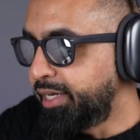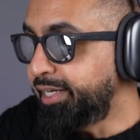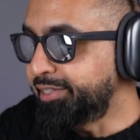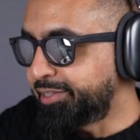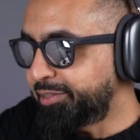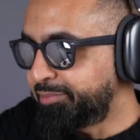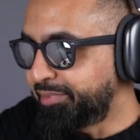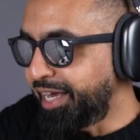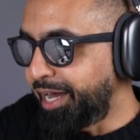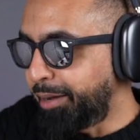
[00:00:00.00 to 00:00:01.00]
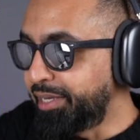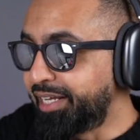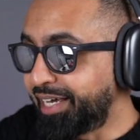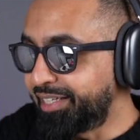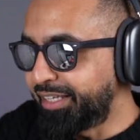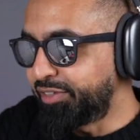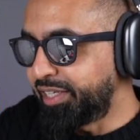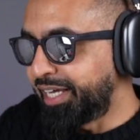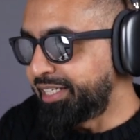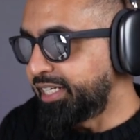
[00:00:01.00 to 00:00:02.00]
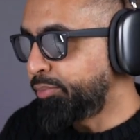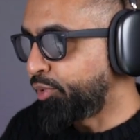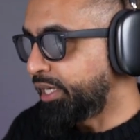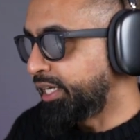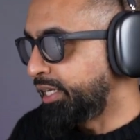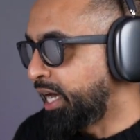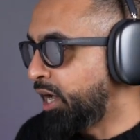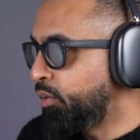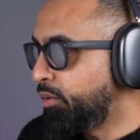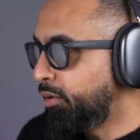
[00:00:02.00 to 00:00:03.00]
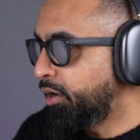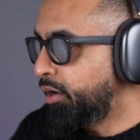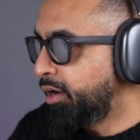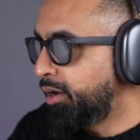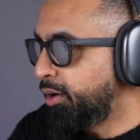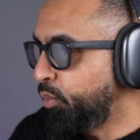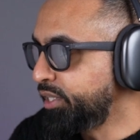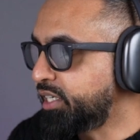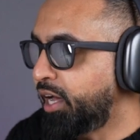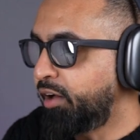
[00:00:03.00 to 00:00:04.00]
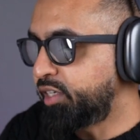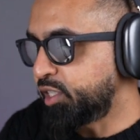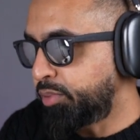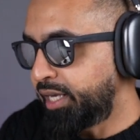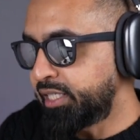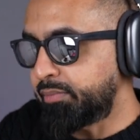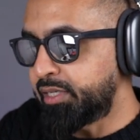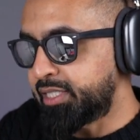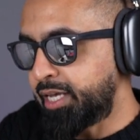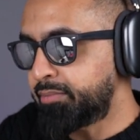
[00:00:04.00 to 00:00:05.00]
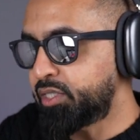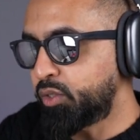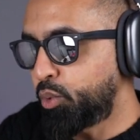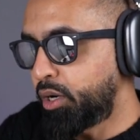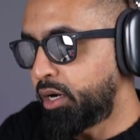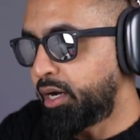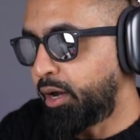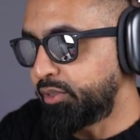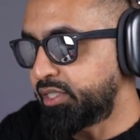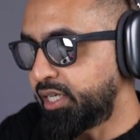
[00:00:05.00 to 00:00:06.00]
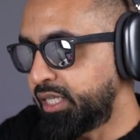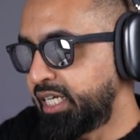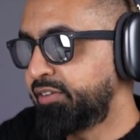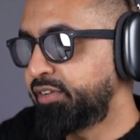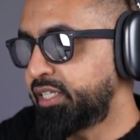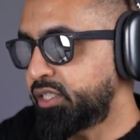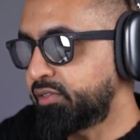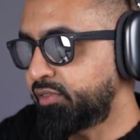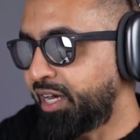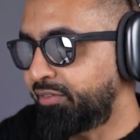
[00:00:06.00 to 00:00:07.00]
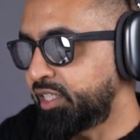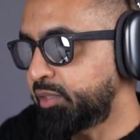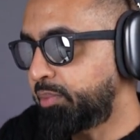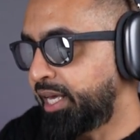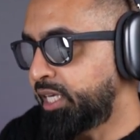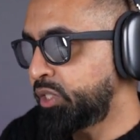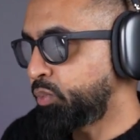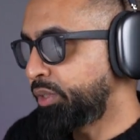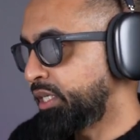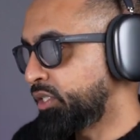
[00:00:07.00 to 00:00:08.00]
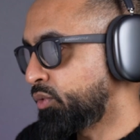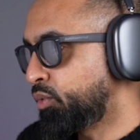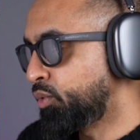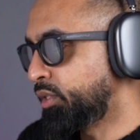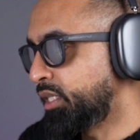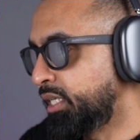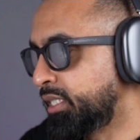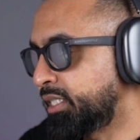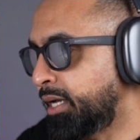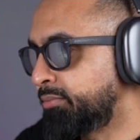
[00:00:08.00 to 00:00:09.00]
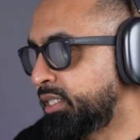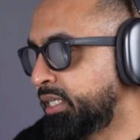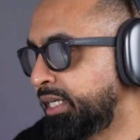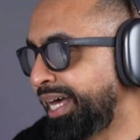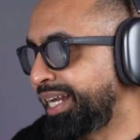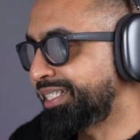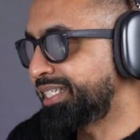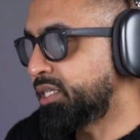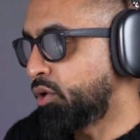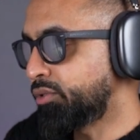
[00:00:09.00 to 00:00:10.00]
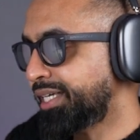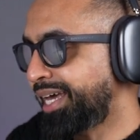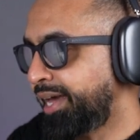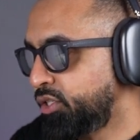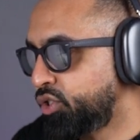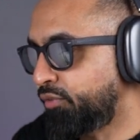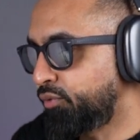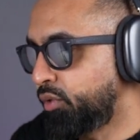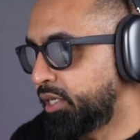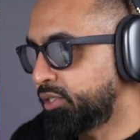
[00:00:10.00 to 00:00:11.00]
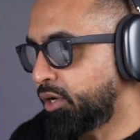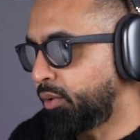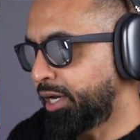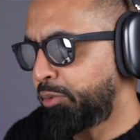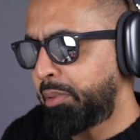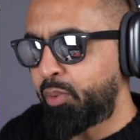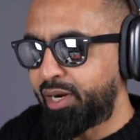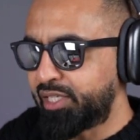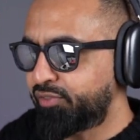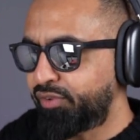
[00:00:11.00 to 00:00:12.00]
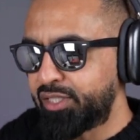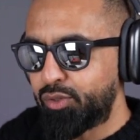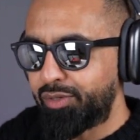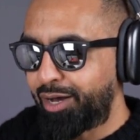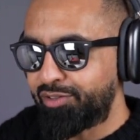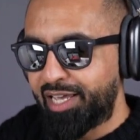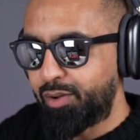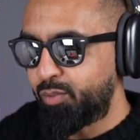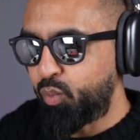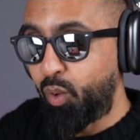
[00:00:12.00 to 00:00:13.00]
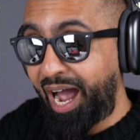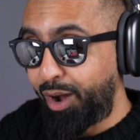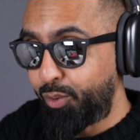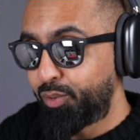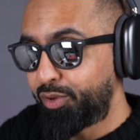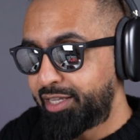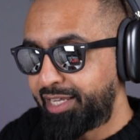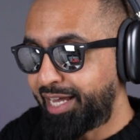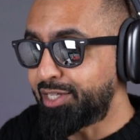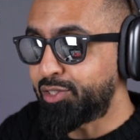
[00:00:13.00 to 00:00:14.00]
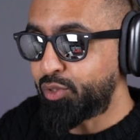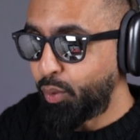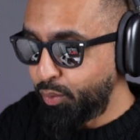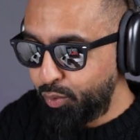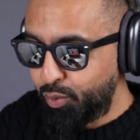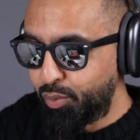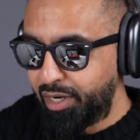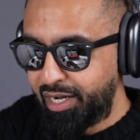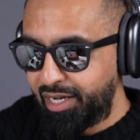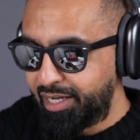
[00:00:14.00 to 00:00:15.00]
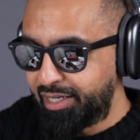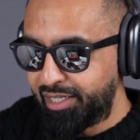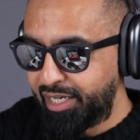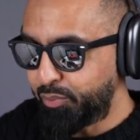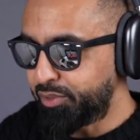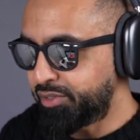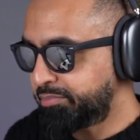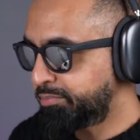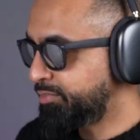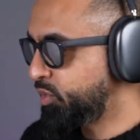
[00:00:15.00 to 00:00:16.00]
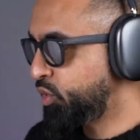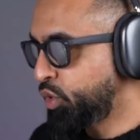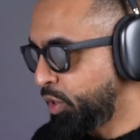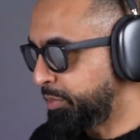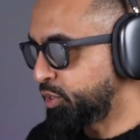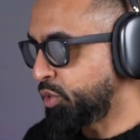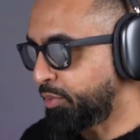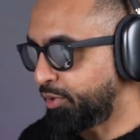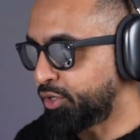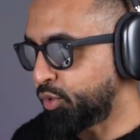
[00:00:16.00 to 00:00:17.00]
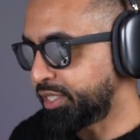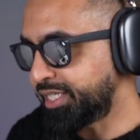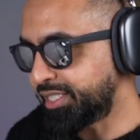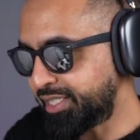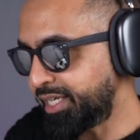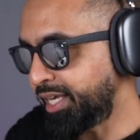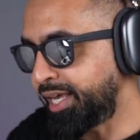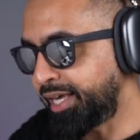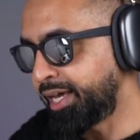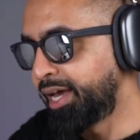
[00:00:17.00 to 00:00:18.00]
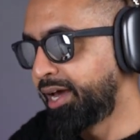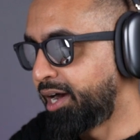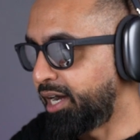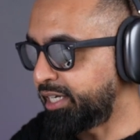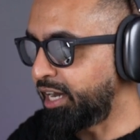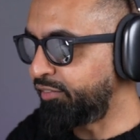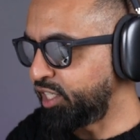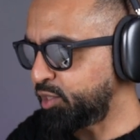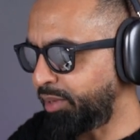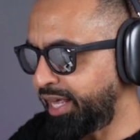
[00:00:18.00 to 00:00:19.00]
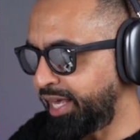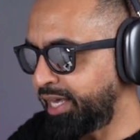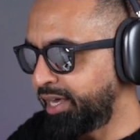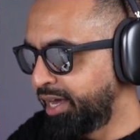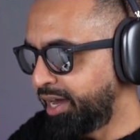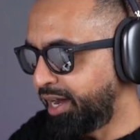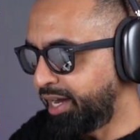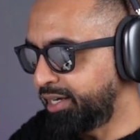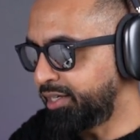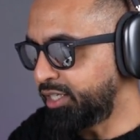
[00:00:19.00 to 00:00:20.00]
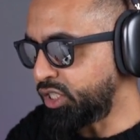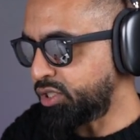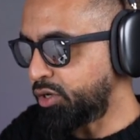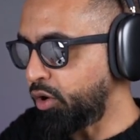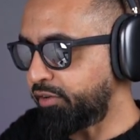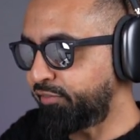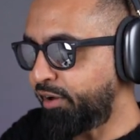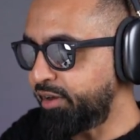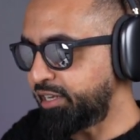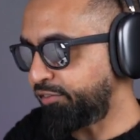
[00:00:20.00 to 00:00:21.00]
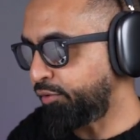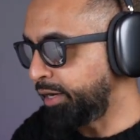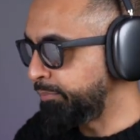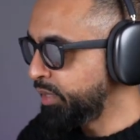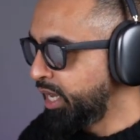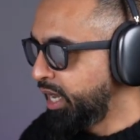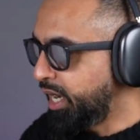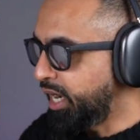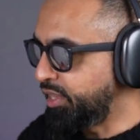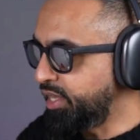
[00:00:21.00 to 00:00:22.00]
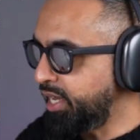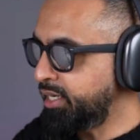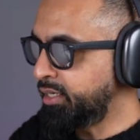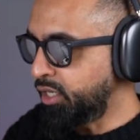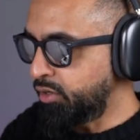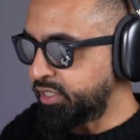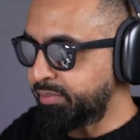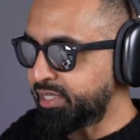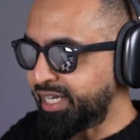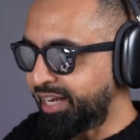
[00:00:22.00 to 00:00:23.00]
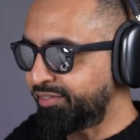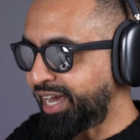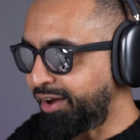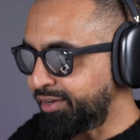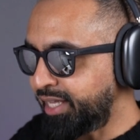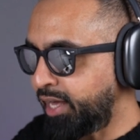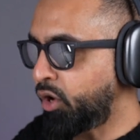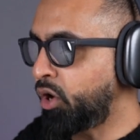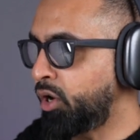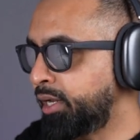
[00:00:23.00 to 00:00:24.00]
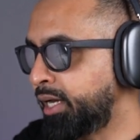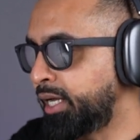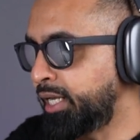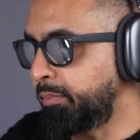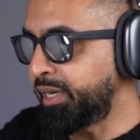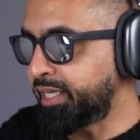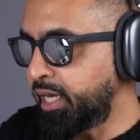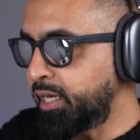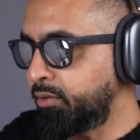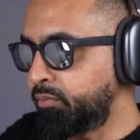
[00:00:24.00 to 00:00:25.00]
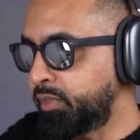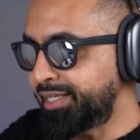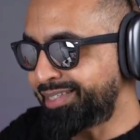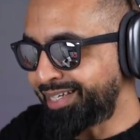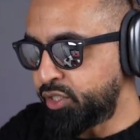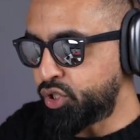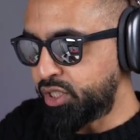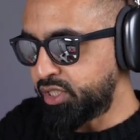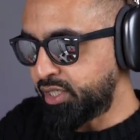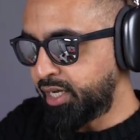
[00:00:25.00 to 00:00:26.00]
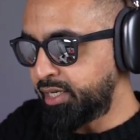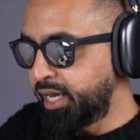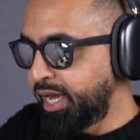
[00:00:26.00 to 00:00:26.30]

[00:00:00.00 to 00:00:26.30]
It is. Yeah, I mean, again, they've done that deliberately. Now, with curved displays, I mean, Samsung were, I would say, the innovators of curved displays. We saw the Samsung Galaxy Note Edge a few years ago, and I remember when I first saw that, I was like, wow, that is so cool. And it was super, super interesting seeing a curved display, and it just looked very different. And then, Samsung kind of carried that on and it became their signature design.